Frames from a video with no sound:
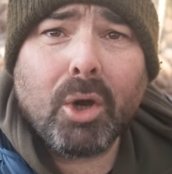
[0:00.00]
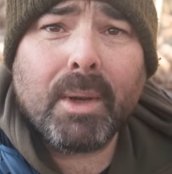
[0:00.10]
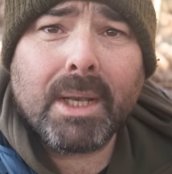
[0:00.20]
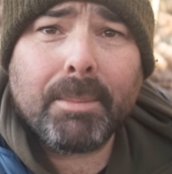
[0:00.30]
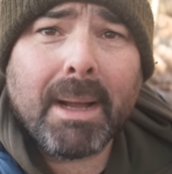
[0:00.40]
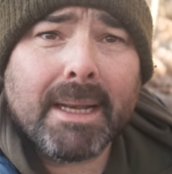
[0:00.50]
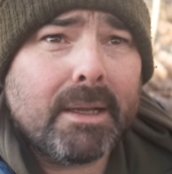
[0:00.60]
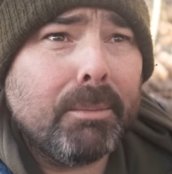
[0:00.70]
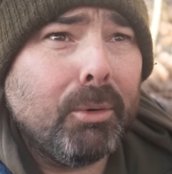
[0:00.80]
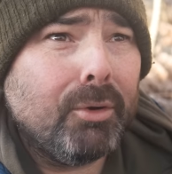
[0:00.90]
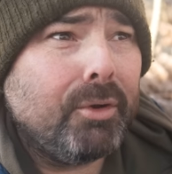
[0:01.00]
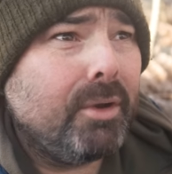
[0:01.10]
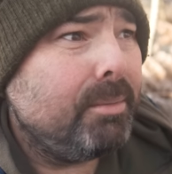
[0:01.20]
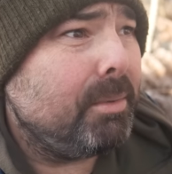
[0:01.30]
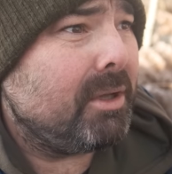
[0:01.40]
go into panic mode
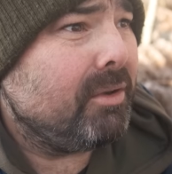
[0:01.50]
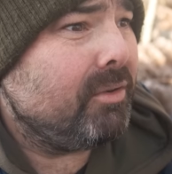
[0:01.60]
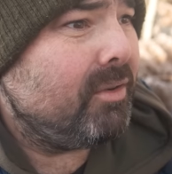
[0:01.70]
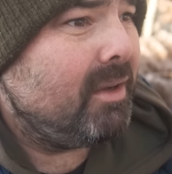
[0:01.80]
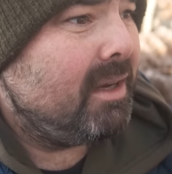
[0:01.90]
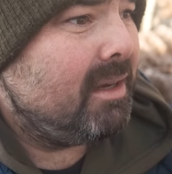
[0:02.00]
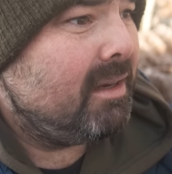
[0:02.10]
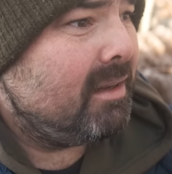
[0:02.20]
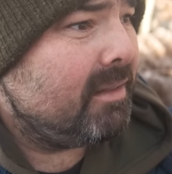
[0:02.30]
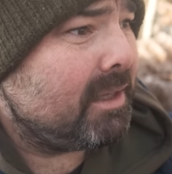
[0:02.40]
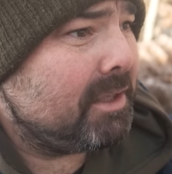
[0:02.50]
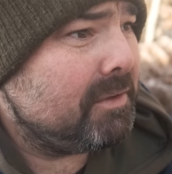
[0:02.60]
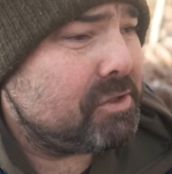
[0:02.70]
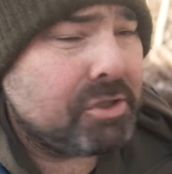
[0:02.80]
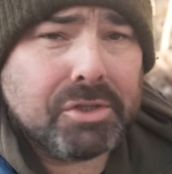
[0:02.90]
because the
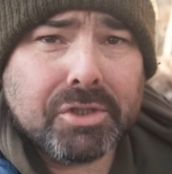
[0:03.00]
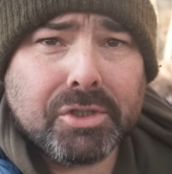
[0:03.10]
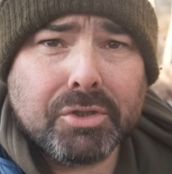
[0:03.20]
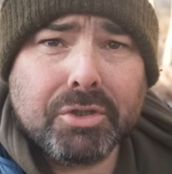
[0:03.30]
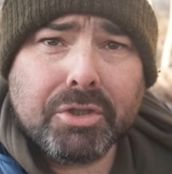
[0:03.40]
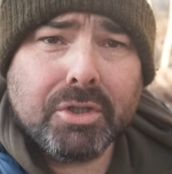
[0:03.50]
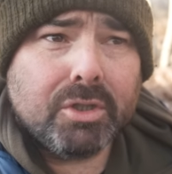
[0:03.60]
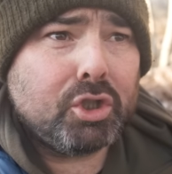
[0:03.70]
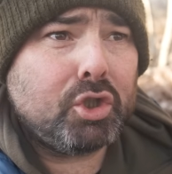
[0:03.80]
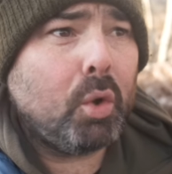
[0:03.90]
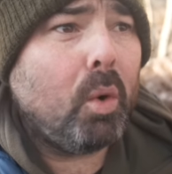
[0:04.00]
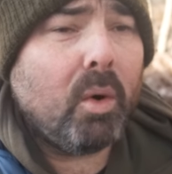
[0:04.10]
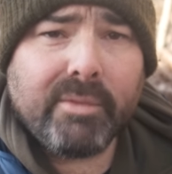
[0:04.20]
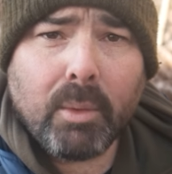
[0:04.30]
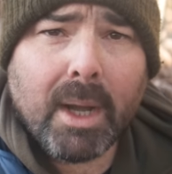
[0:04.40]
conditions are just so
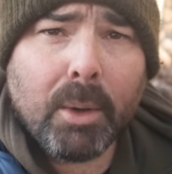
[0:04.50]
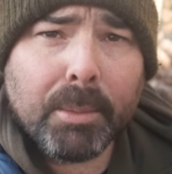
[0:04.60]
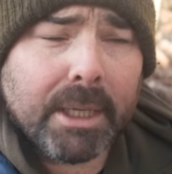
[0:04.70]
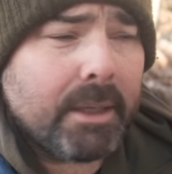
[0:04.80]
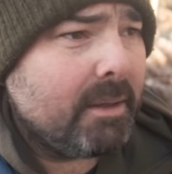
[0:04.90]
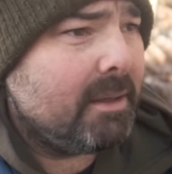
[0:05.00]
overwhelming